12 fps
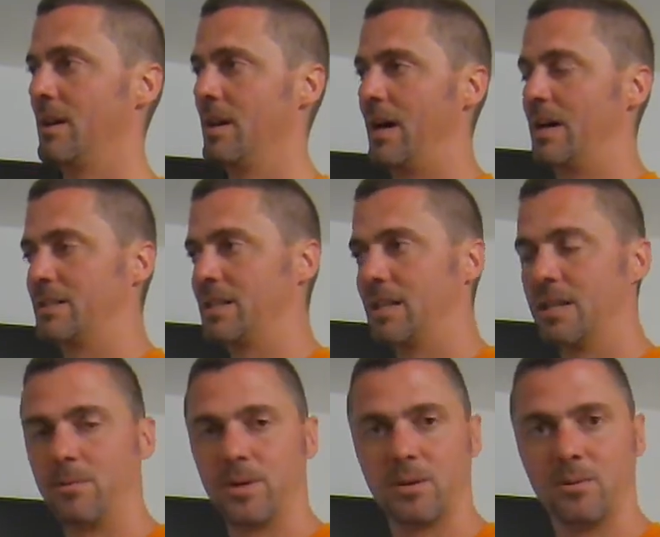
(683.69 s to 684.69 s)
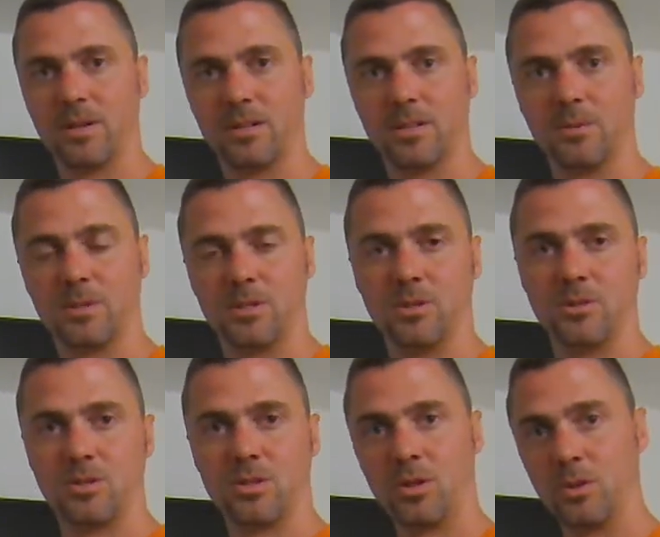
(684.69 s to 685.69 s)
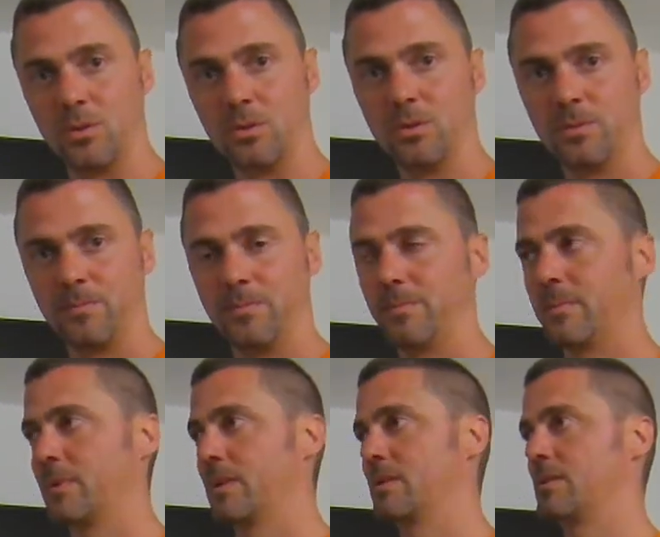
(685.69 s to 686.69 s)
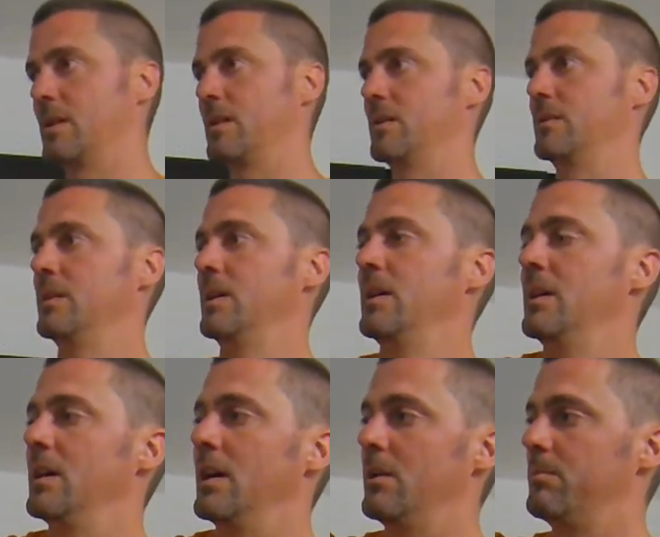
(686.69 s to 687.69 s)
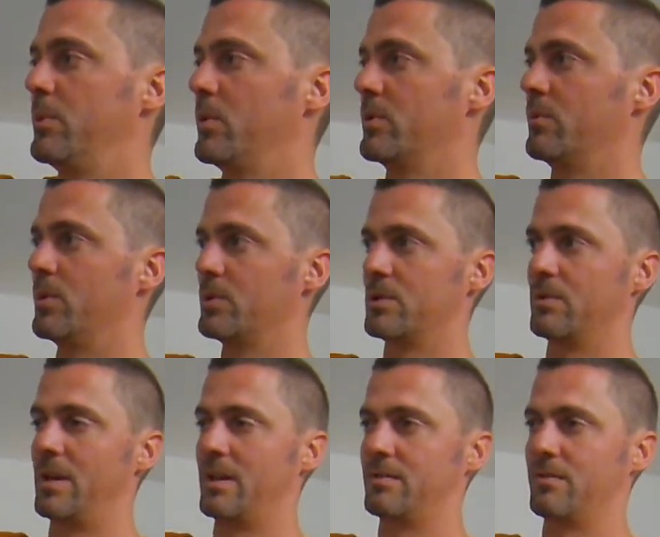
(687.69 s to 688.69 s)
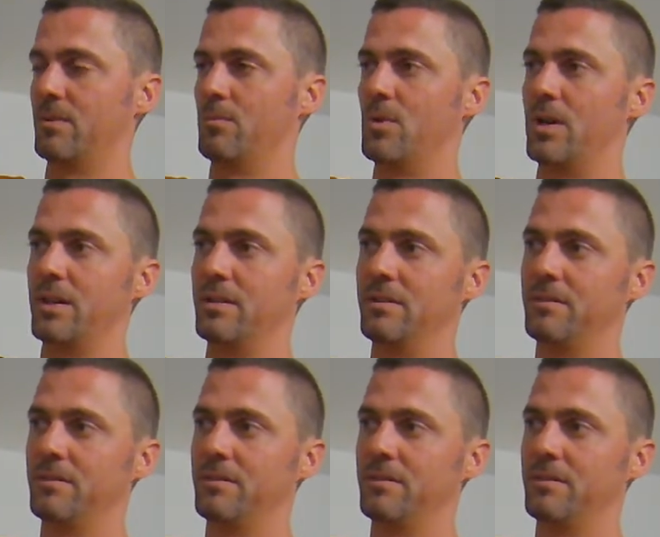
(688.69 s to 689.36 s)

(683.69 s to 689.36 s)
Ideally what I want to do is use 2, so I'll pour the water out from 1,